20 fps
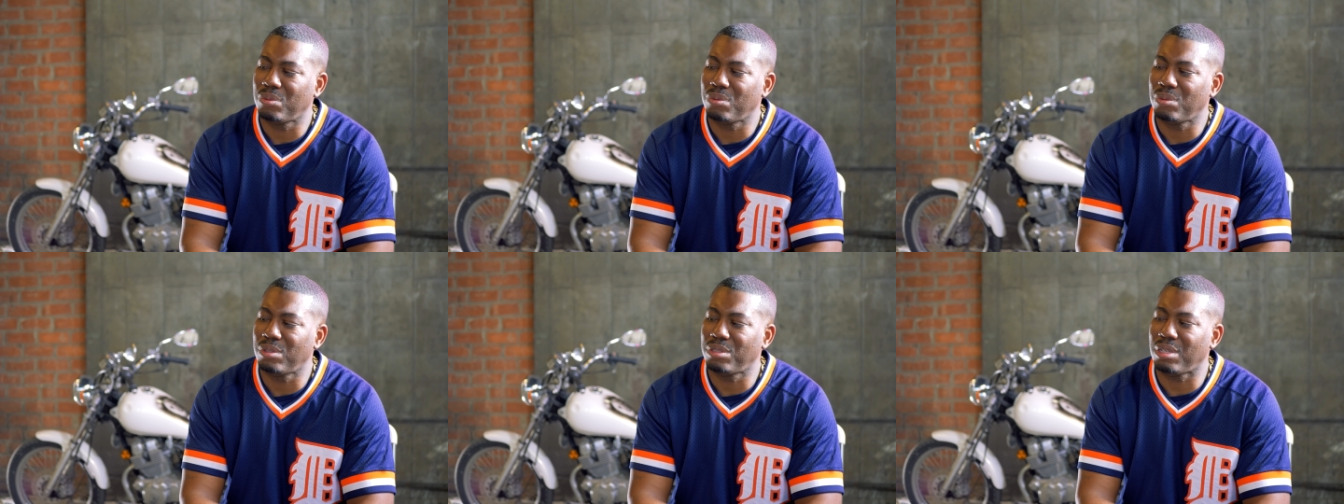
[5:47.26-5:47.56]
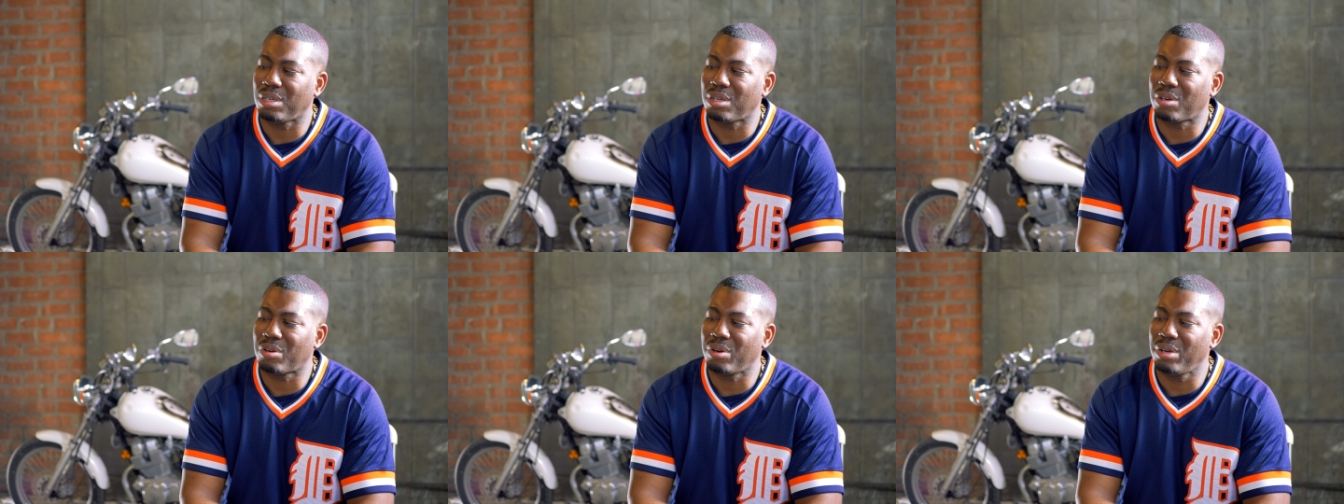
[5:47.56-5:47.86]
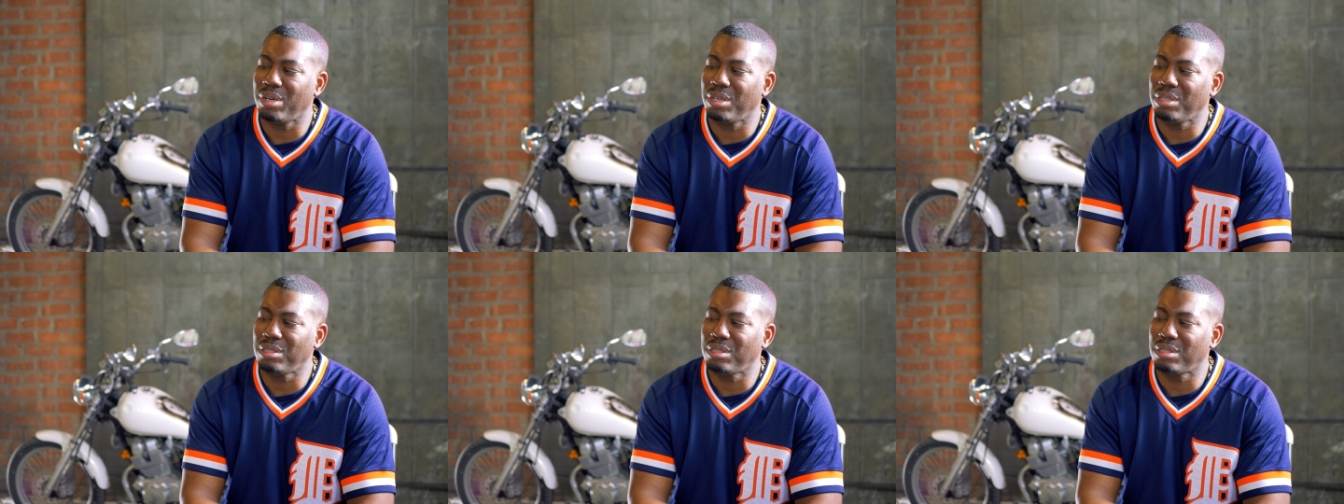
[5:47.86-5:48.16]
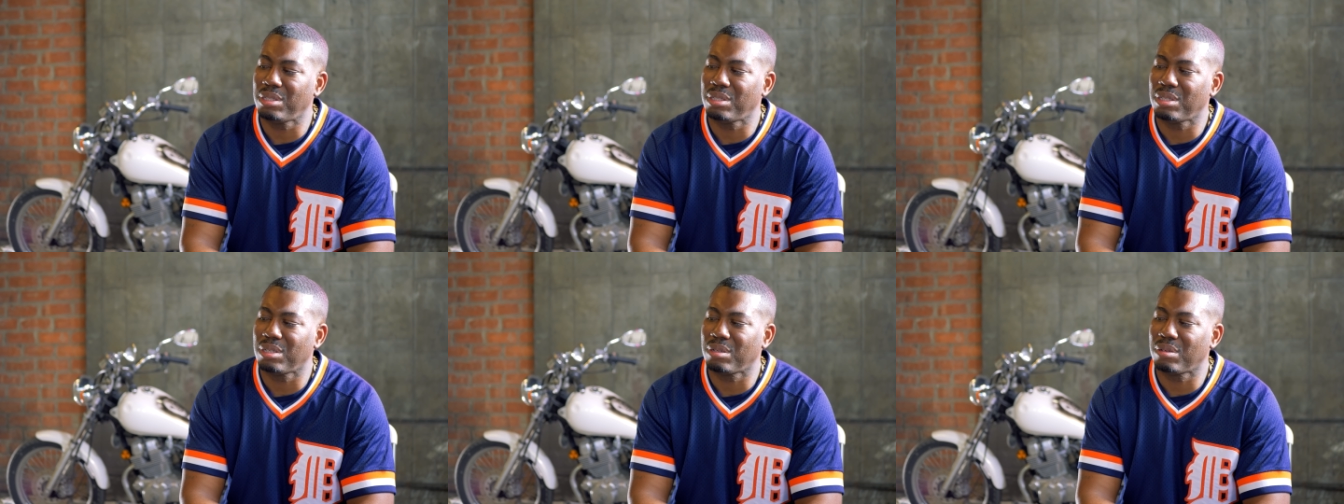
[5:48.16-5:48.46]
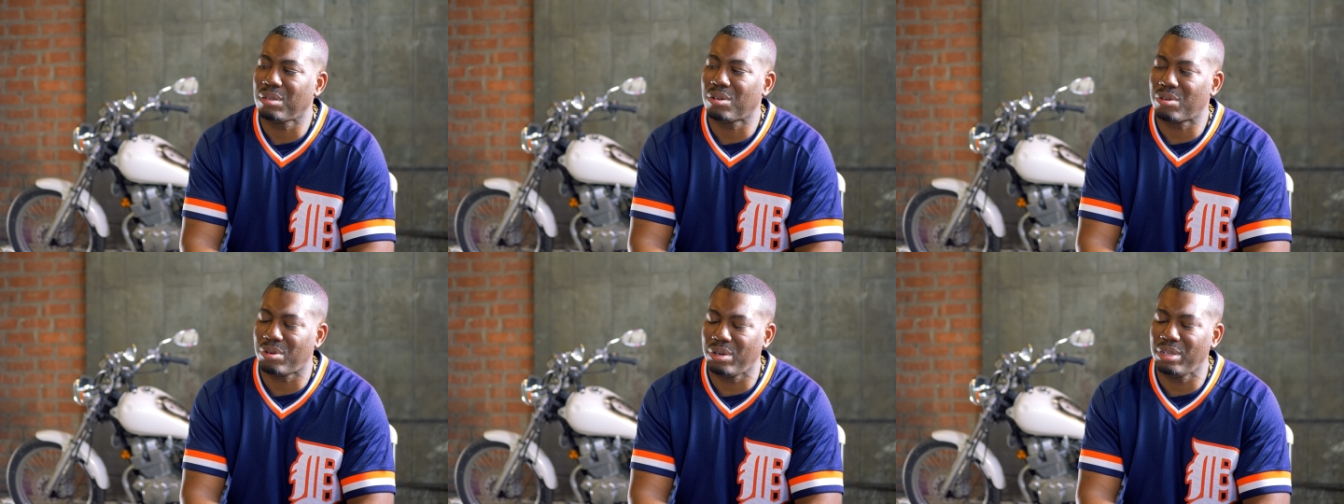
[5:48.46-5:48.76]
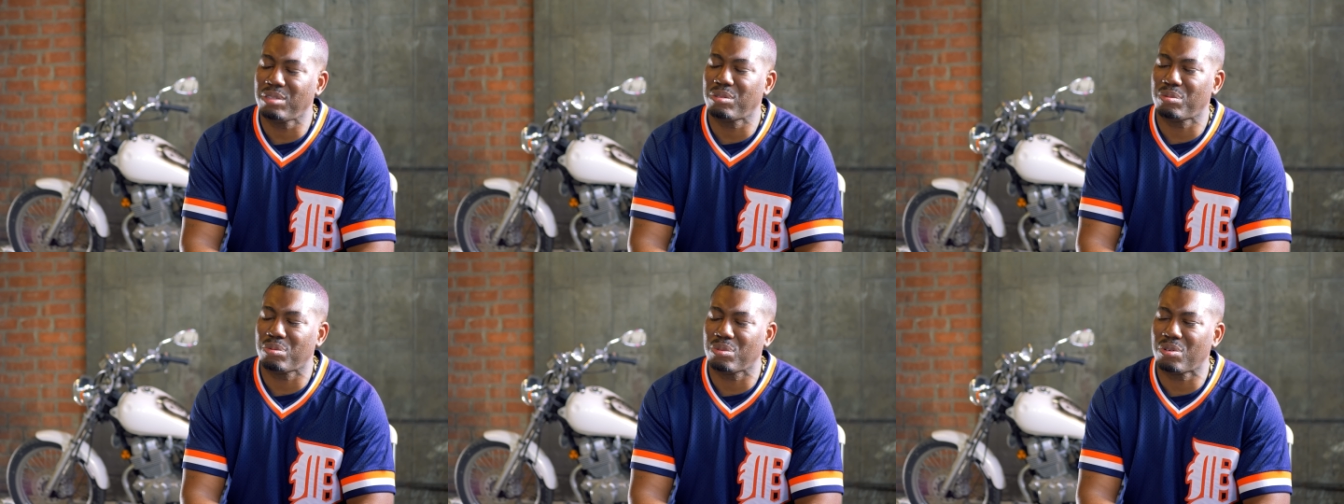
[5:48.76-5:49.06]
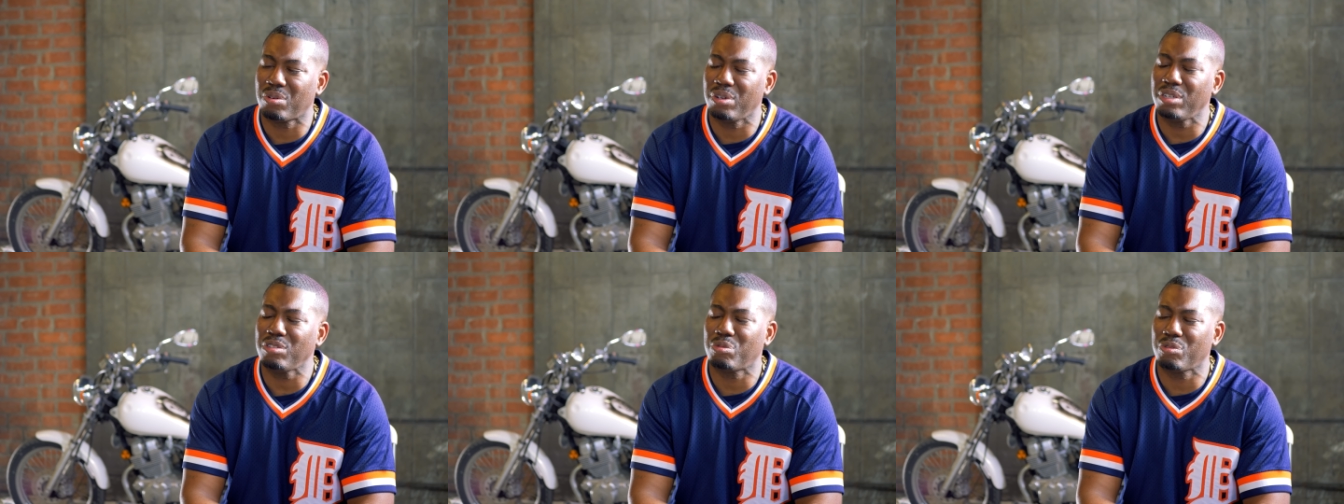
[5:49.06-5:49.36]
was it Chris? Chris
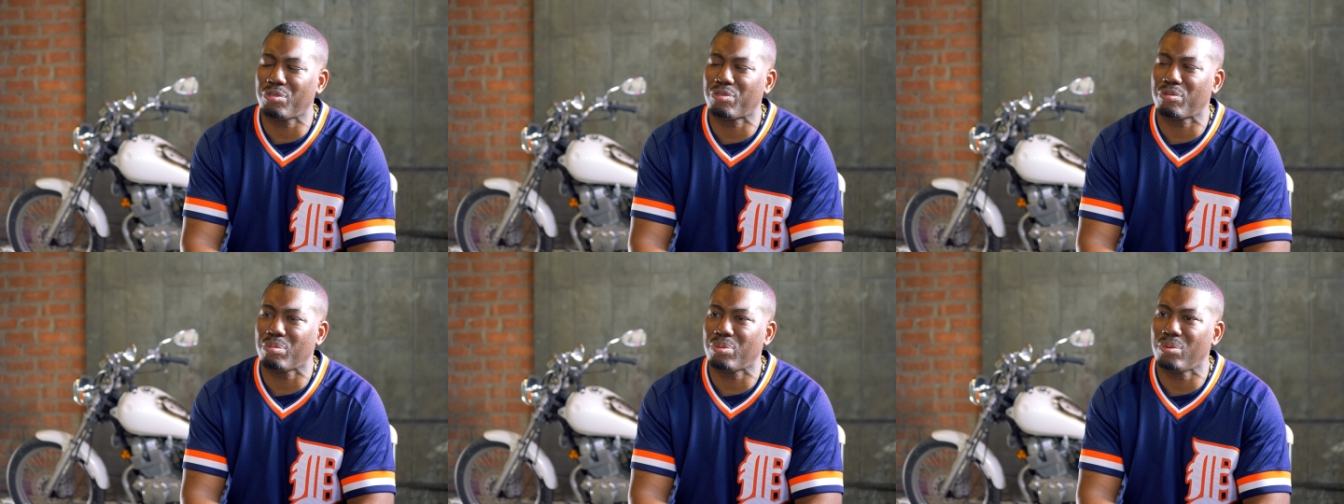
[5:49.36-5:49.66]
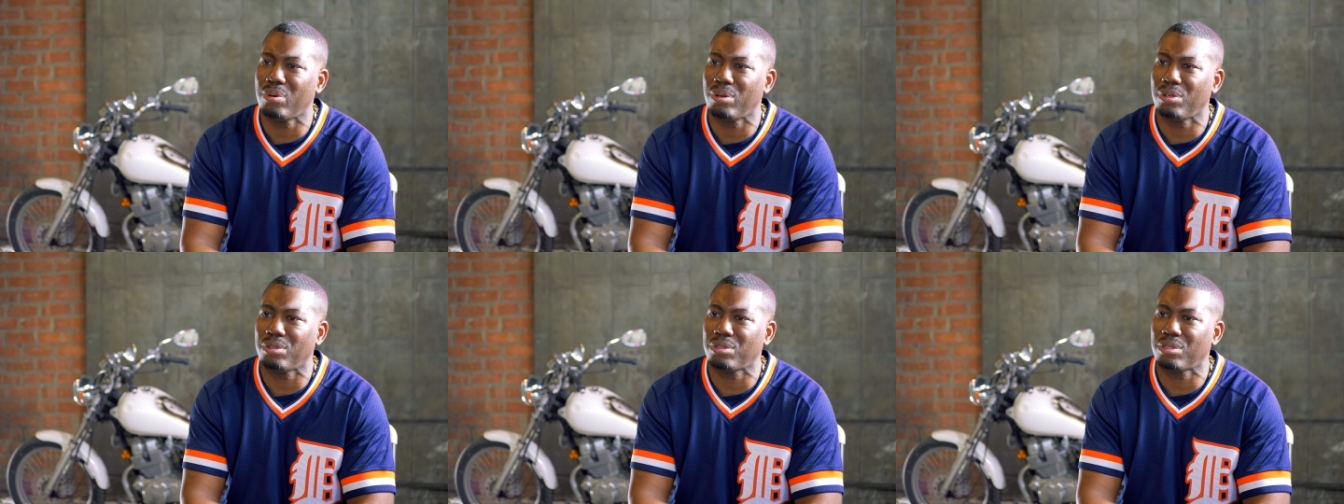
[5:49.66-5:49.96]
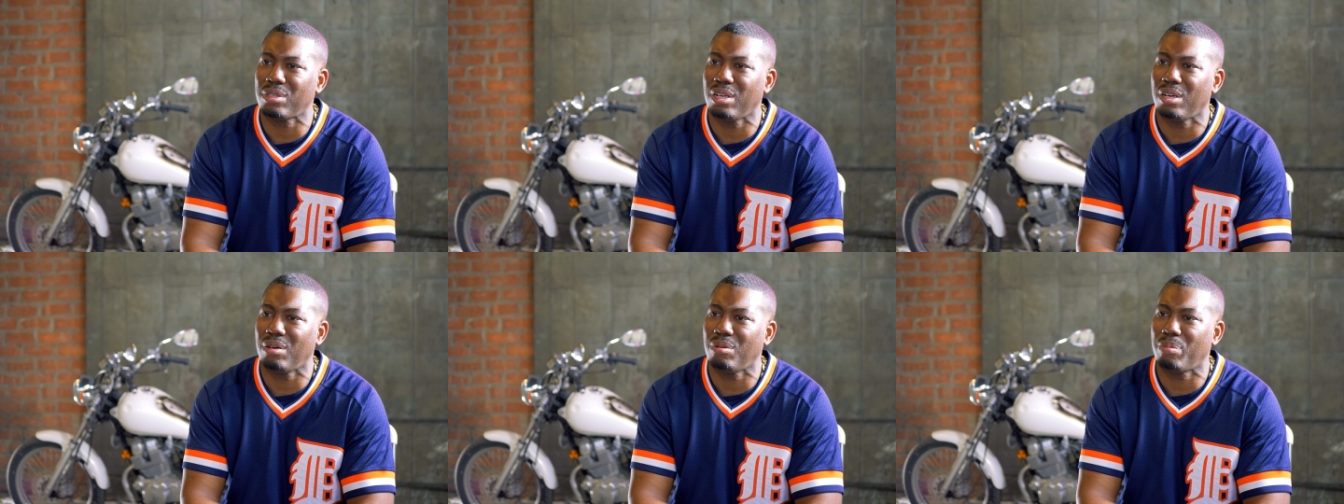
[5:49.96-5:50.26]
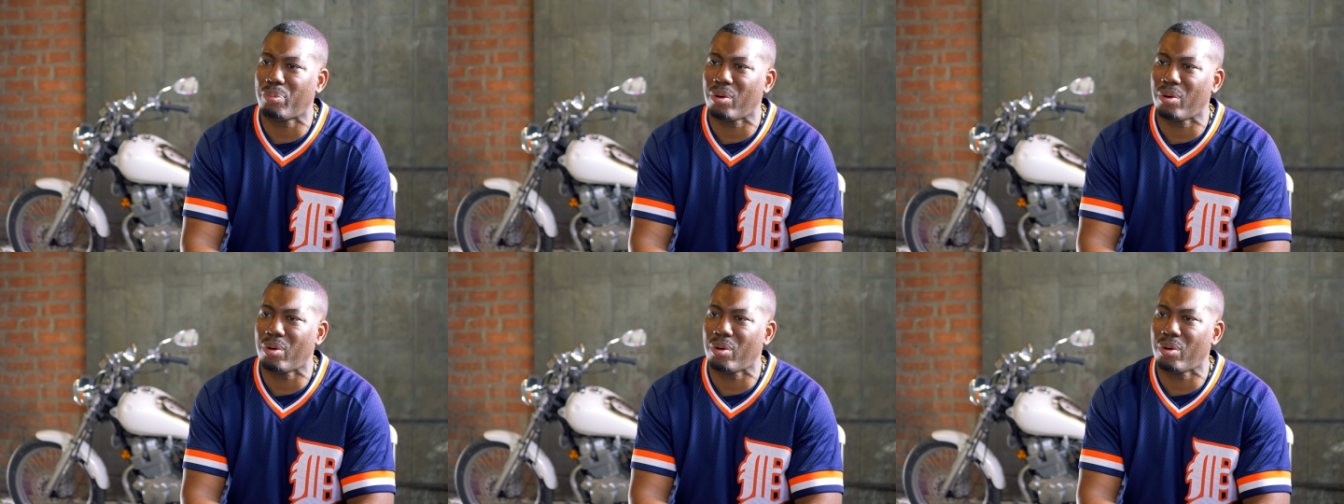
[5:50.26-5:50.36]
was from Porno Style.